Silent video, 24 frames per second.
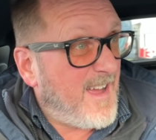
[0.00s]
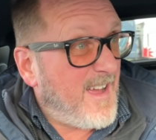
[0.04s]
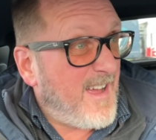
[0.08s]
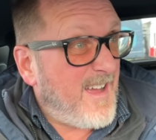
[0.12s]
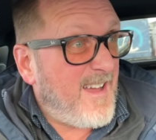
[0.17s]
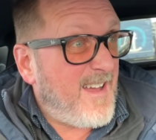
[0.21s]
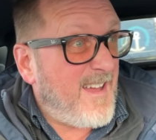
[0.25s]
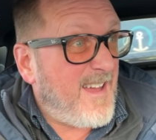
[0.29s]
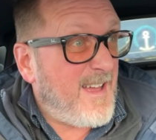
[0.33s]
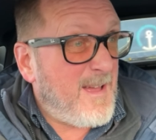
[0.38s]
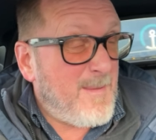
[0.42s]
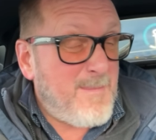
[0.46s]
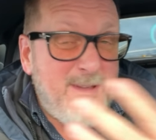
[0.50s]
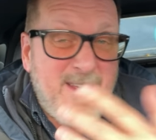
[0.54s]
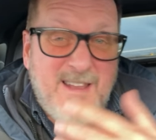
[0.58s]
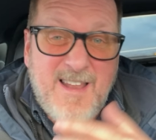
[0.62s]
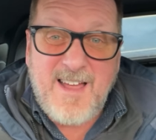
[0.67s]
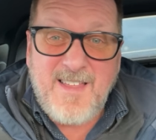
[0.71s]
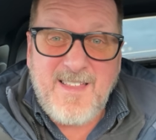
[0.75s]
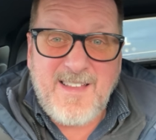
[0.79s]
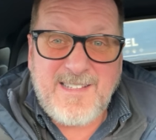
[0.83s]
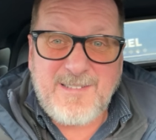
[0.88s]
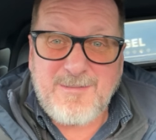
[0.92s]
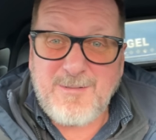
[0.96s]
A bit
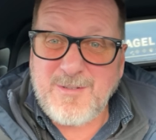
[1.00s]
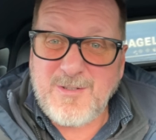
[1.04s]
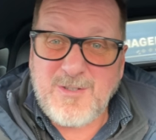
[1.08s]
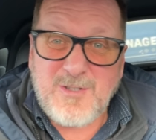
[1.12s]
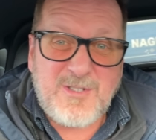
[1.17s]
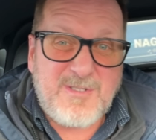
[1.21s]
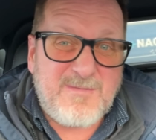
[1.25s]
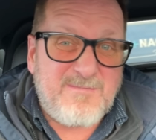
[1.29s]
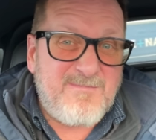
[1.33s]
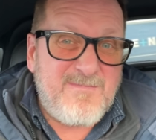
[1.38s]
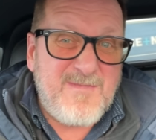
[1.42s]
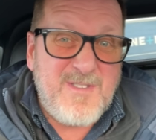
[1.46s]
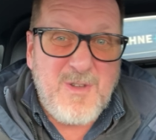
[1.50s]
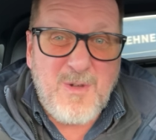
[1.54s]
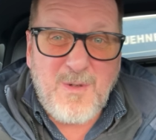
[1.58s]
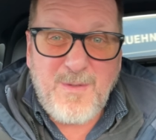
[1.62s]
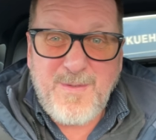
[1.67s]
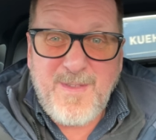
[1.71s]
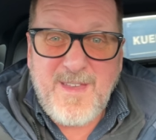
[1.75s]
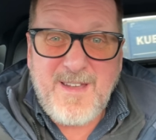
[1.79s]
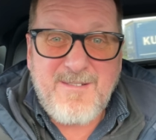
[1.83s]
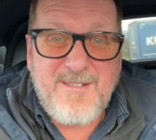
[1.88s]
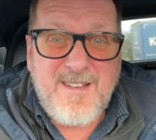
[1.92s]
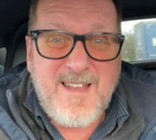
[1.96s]
like this one, just
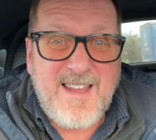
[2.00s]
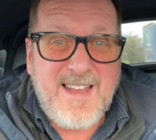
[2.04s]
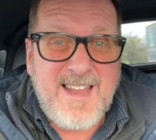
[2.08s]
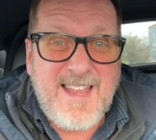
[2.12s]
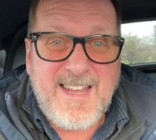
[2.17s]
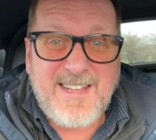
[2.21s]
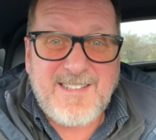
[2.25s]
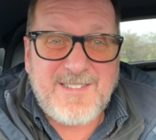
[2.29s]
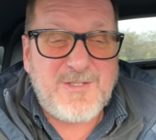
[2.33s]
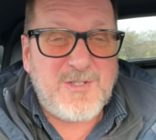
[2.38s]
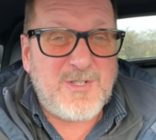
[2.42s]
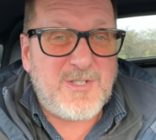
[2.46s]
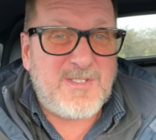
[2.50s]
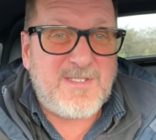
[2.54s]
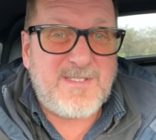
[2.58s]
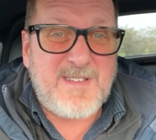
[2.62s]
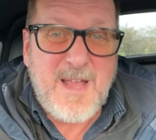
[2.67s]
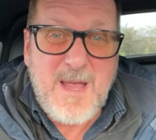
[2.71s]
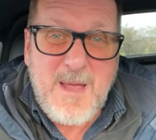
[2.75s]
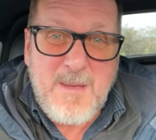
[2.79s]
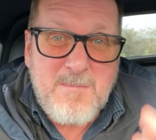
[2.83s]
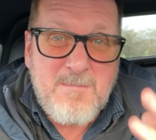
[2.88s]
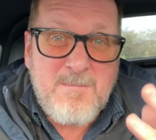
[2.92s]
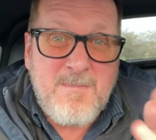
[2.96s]
nothing really. It's just
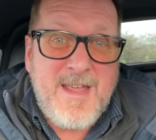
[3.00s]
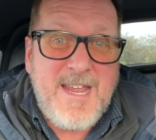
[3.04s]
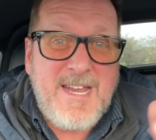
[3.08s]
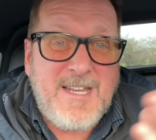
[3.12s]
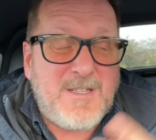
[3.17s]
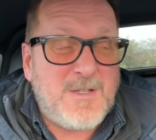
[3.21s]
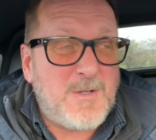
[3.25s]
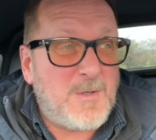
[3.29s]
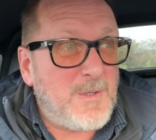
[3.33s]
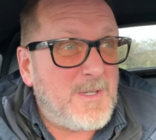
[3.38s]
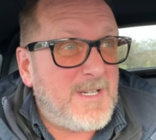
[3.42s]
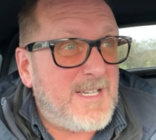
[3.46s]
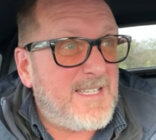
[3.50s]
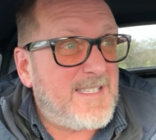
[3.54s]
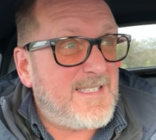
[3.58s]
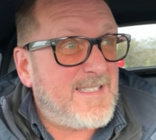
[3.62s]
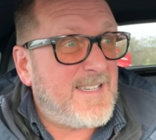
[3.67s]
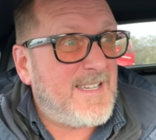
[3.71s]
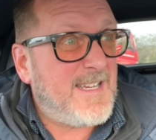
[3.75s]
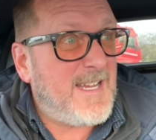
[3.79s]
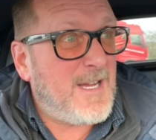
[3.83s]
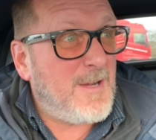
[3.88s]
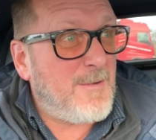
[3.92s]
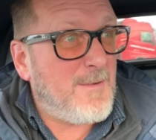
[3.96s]
me talking
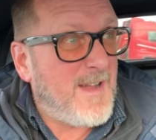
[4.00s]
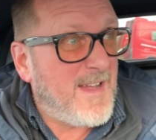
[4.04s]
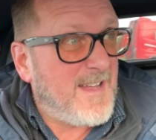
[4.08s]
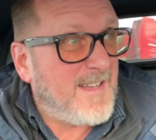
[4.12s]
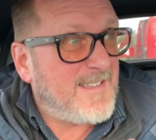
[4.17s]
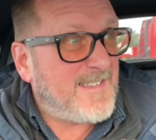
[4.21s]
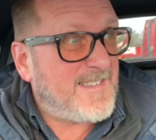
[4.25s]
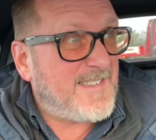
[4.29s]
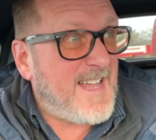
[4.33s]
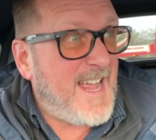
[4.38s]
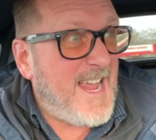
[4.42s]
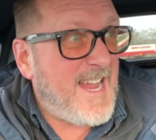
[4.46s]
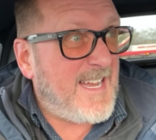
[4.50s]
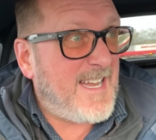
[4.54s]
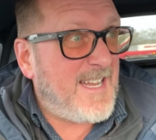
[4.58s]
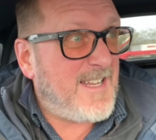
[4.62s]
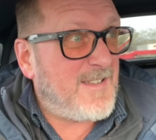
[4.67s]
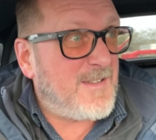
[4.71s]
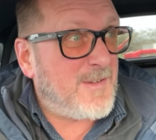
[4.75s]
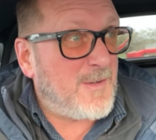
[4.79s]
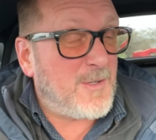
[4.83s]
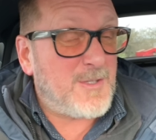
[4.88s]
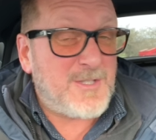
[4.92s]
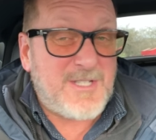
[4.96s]
to you, staying
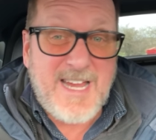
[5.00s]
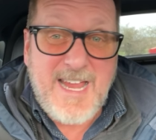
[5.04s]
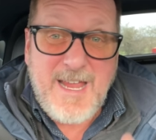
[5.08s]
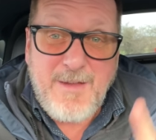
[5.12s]
in touch.